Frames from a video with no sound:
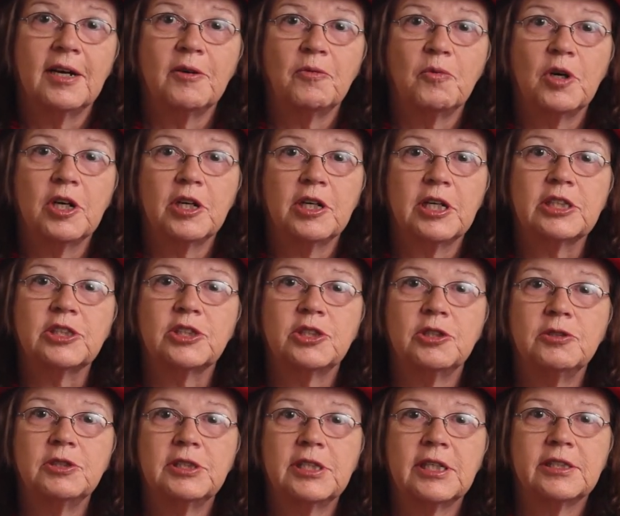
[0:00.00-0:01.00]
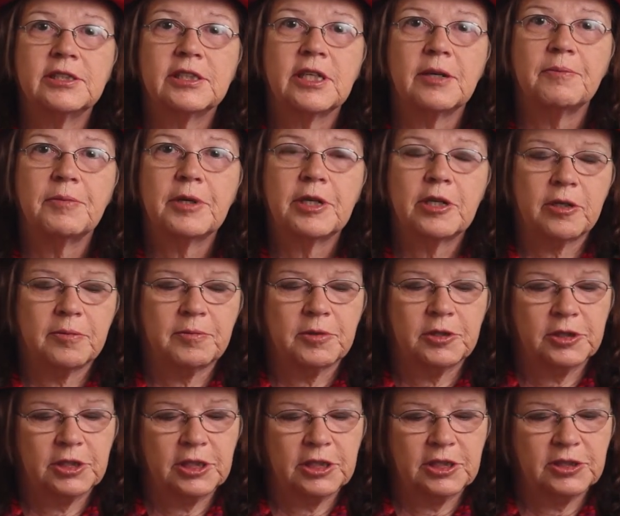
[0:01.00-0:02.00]
whereas Tucson is
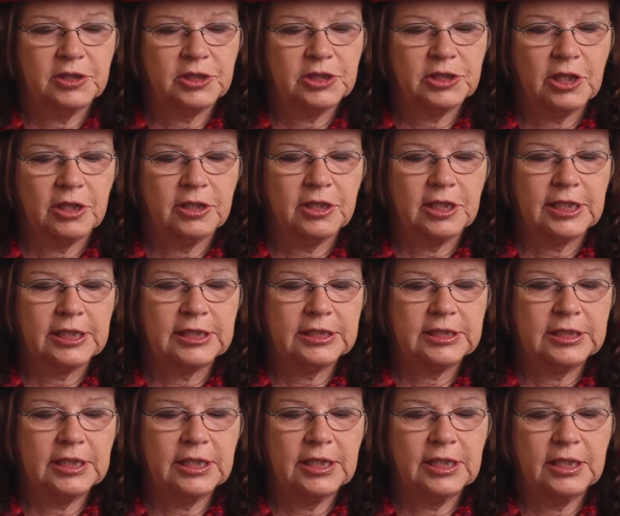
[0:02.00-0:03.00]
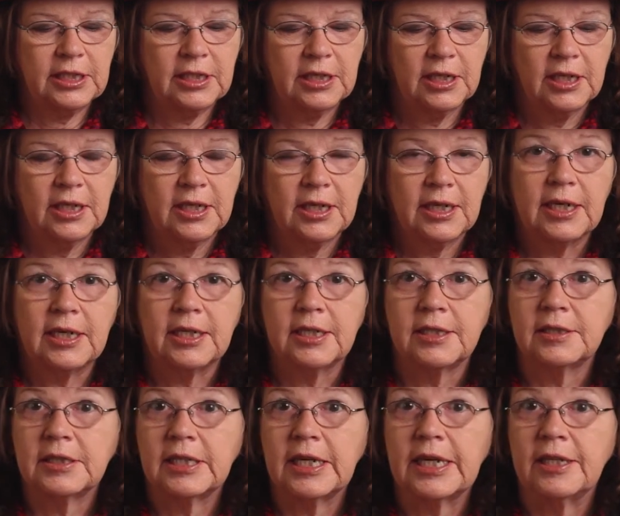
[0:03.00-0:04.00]
comparable to Salt Lake City
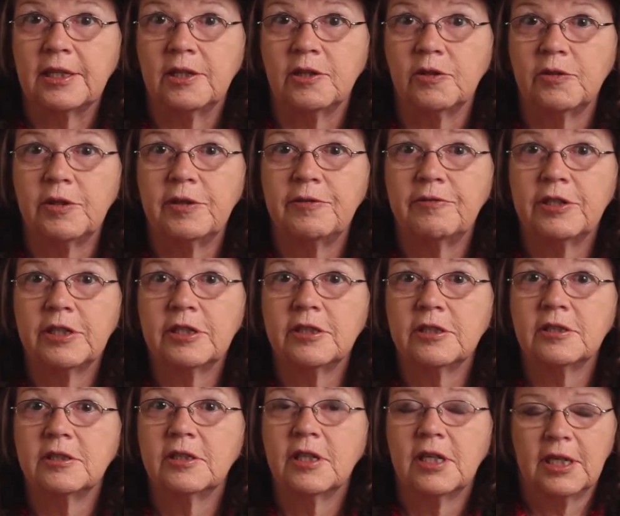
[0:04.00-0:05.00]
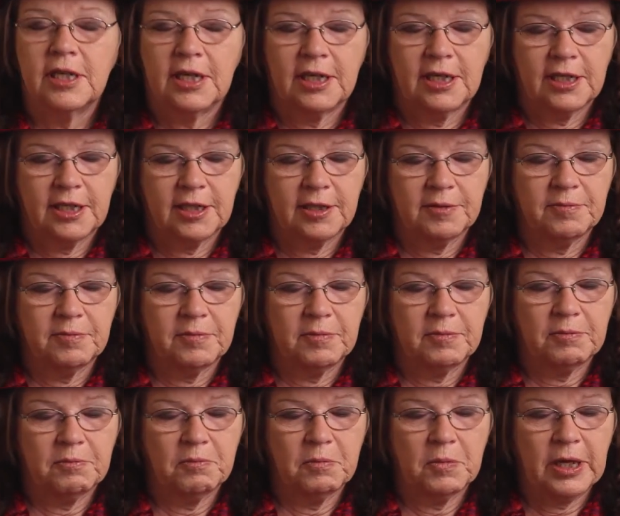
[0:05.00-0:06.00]
and Louisville, and
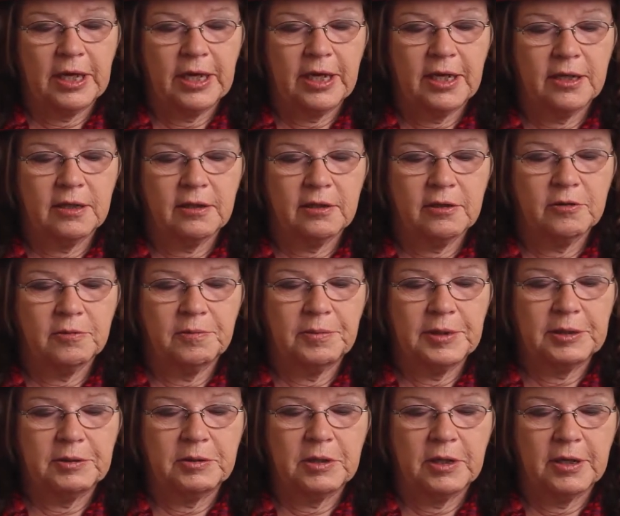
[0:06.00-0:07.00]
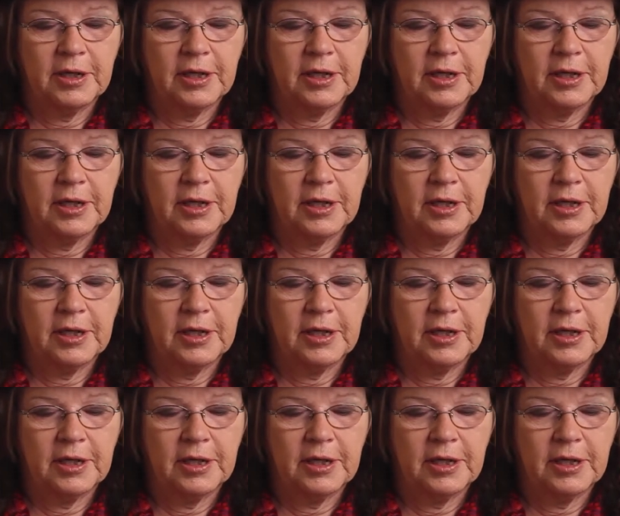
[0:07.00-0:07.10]
a little bit